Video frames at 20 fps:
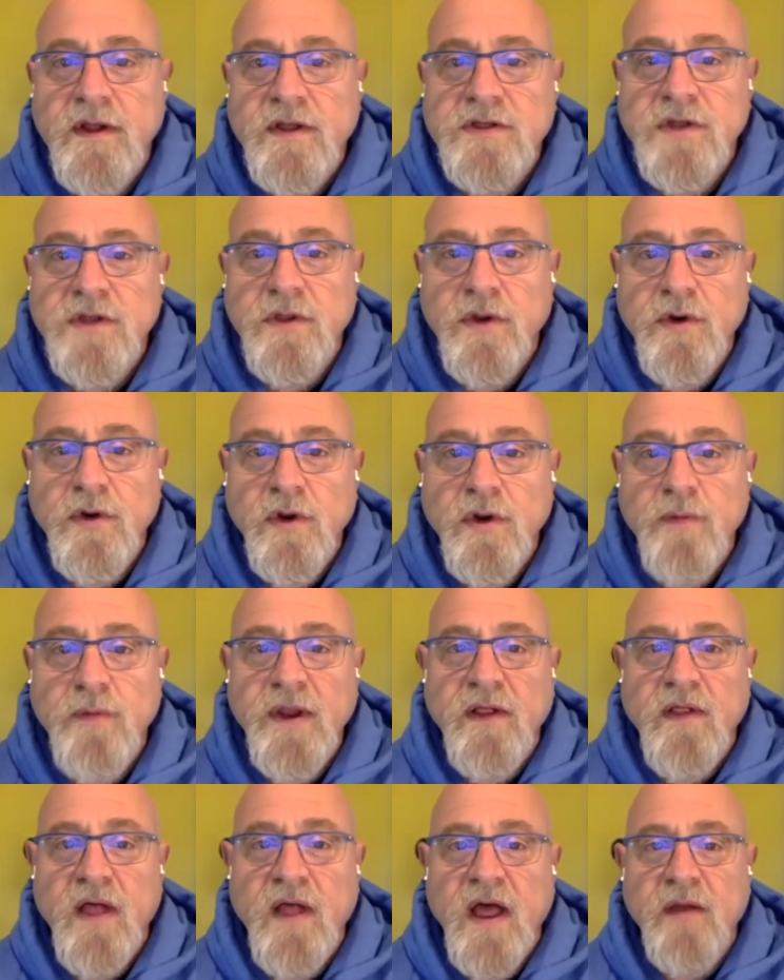So there could
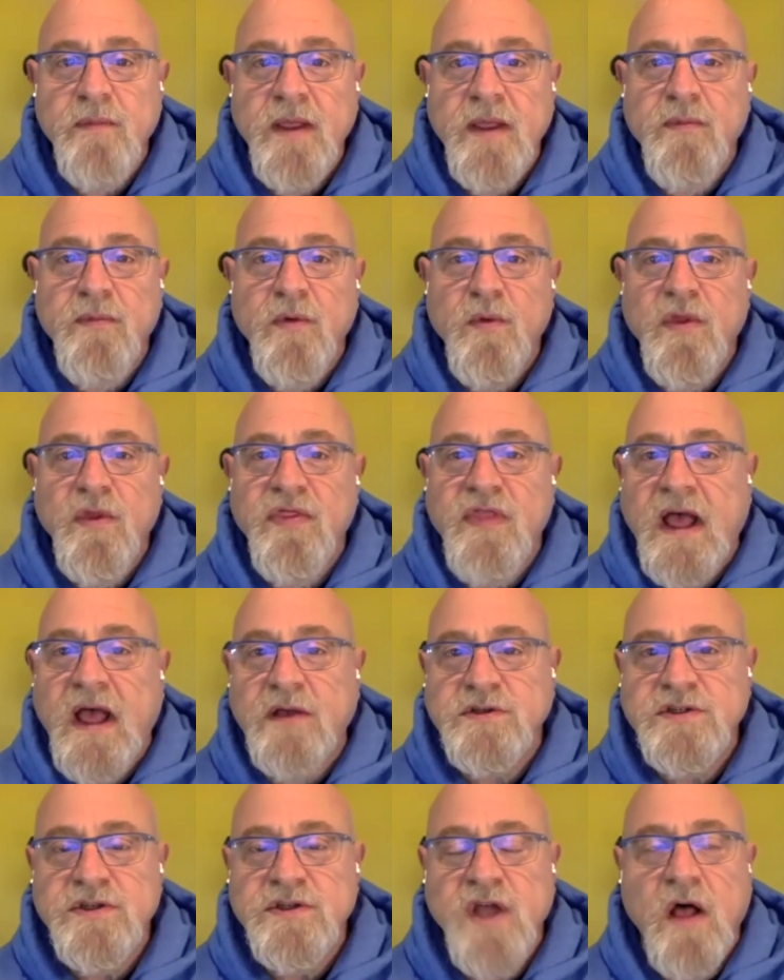be a lot of people with
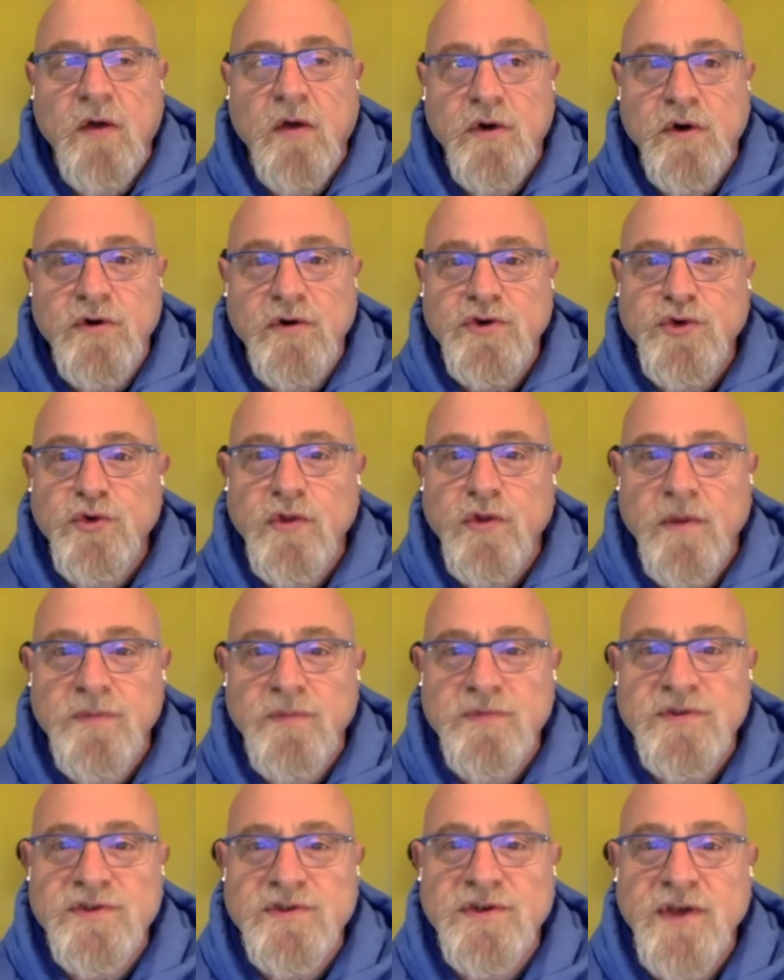$1,000
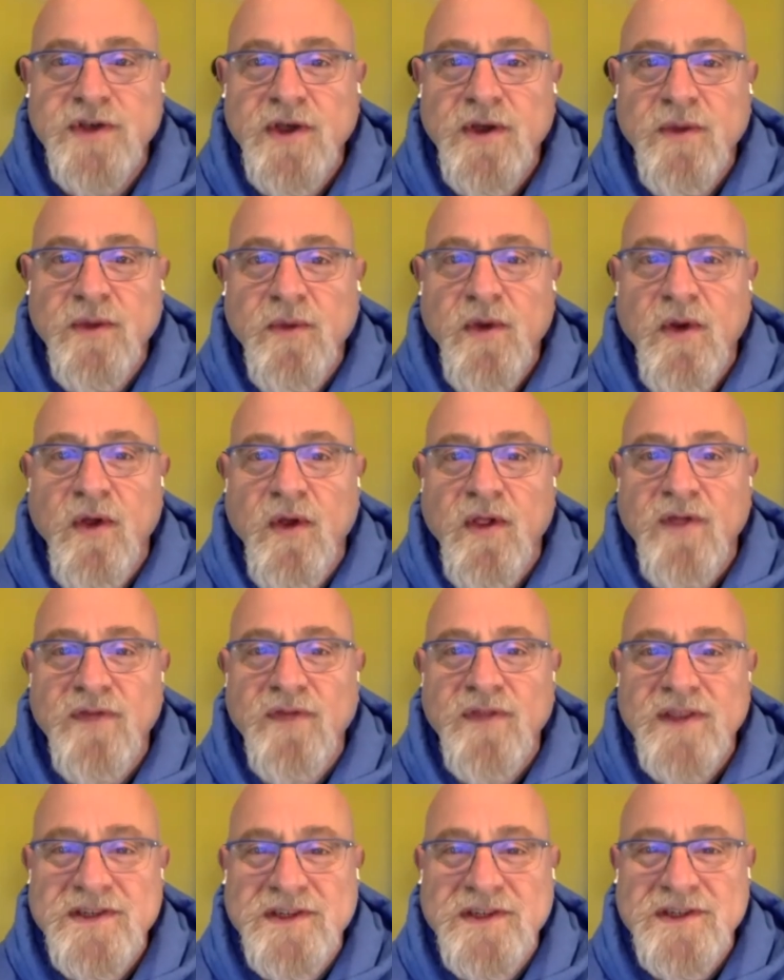tulips when all of
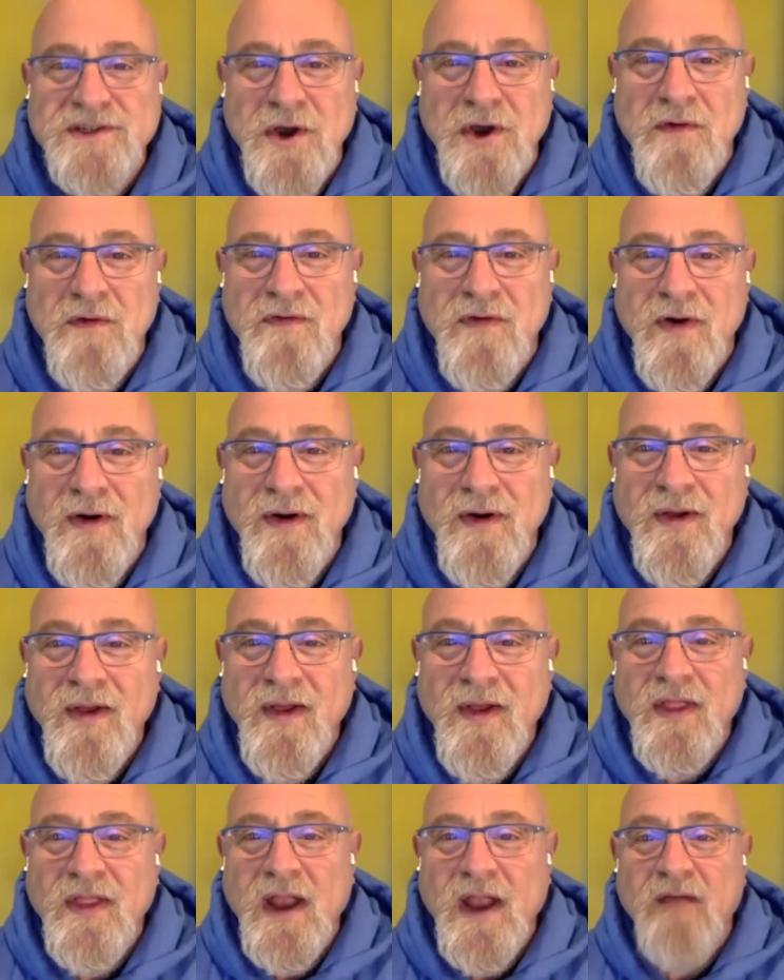this is over
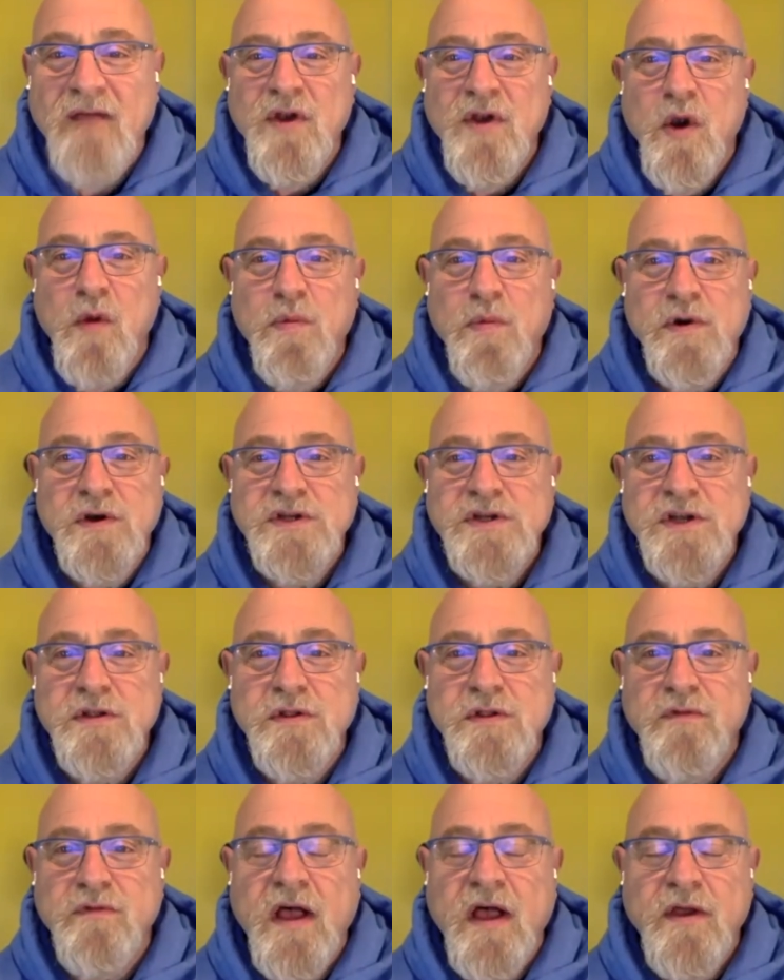that have no
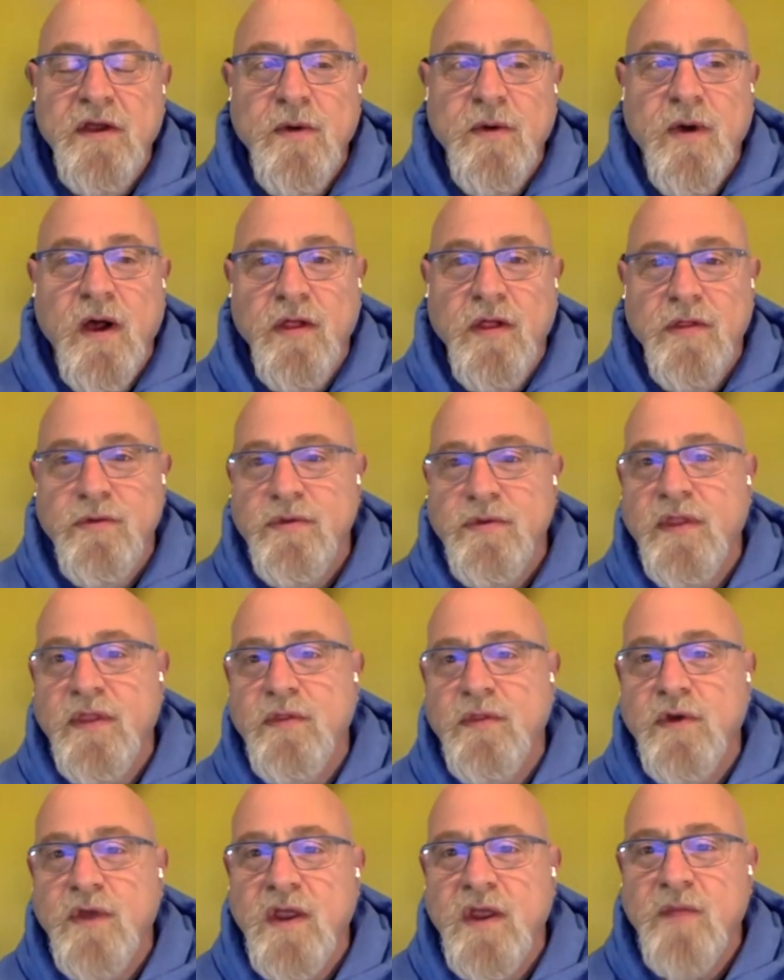particular value other than
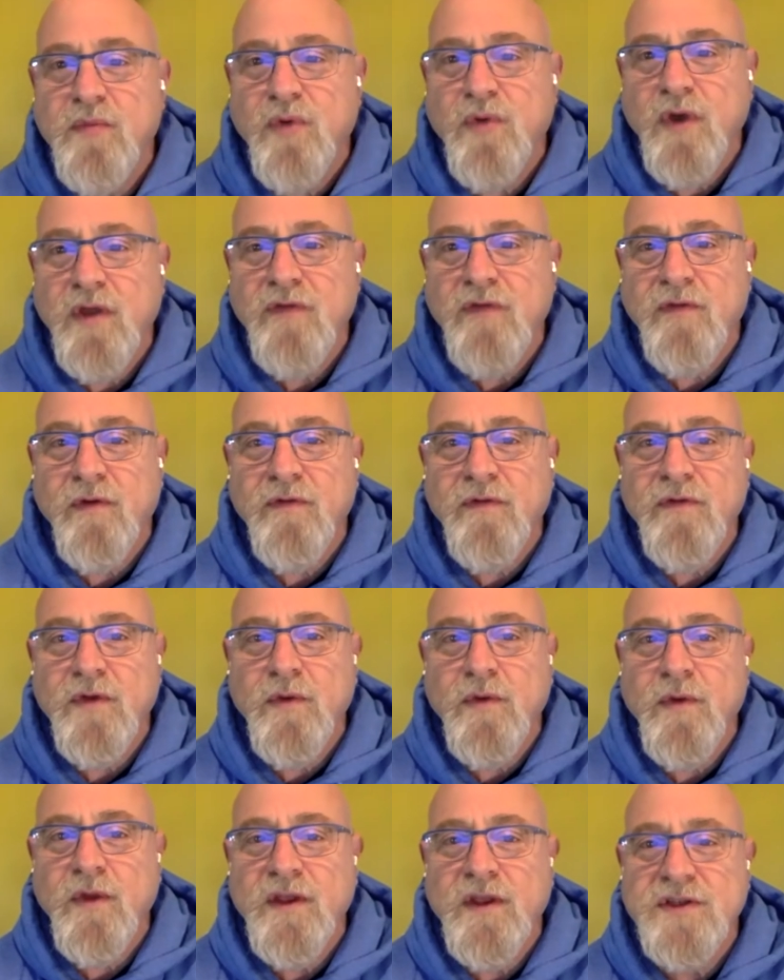looking pretty for a
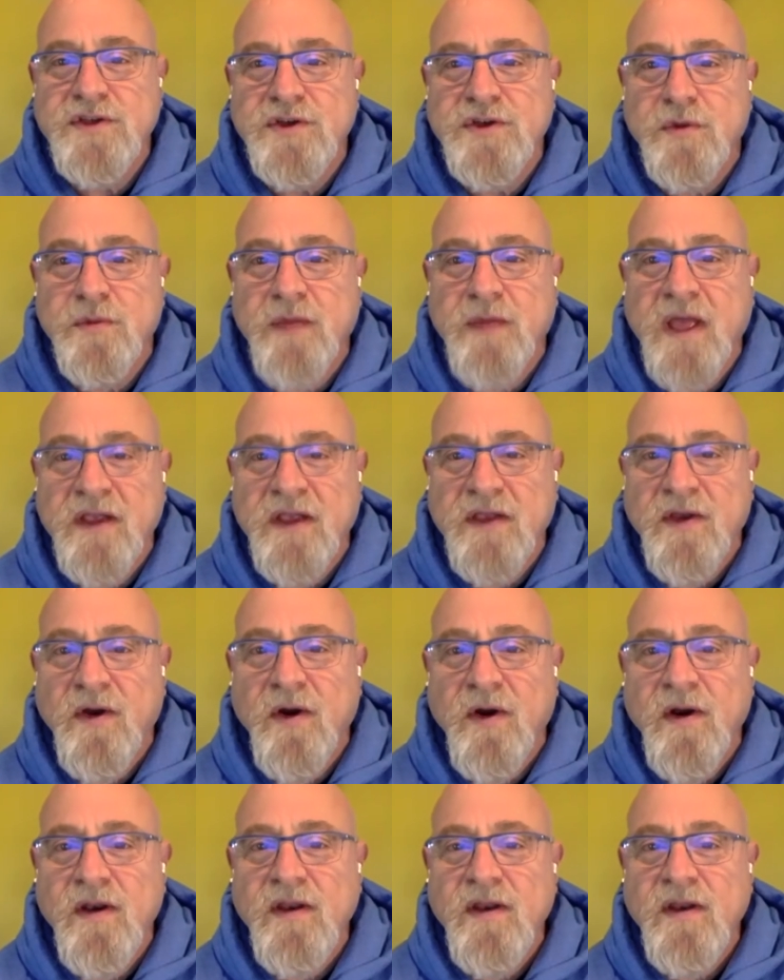few weeks in your
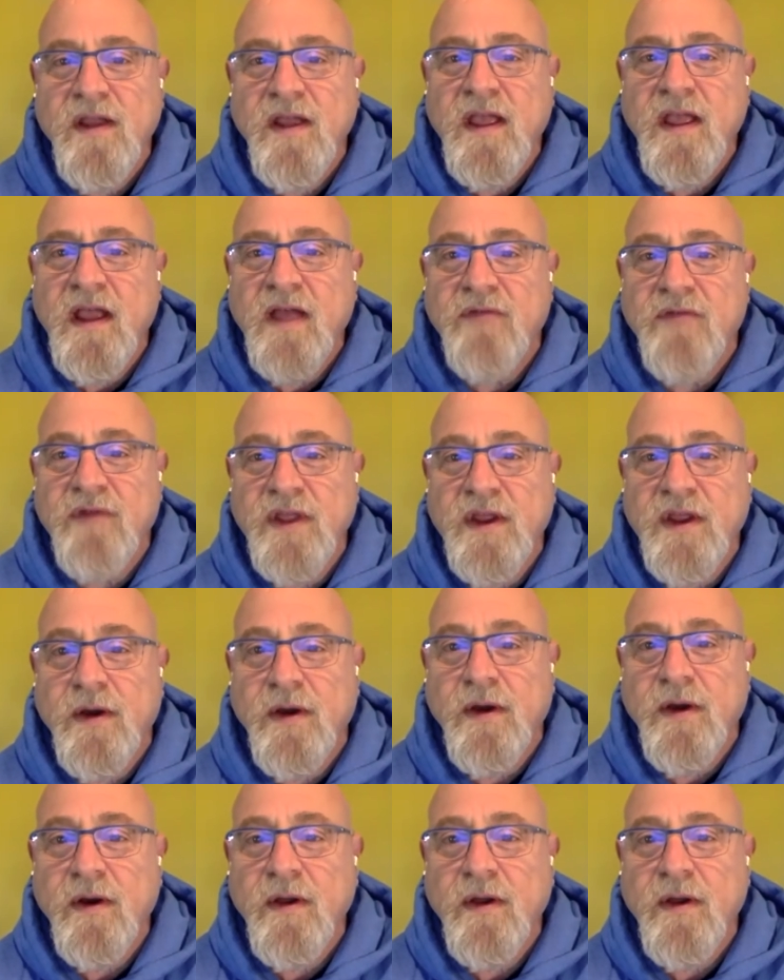backyard every year.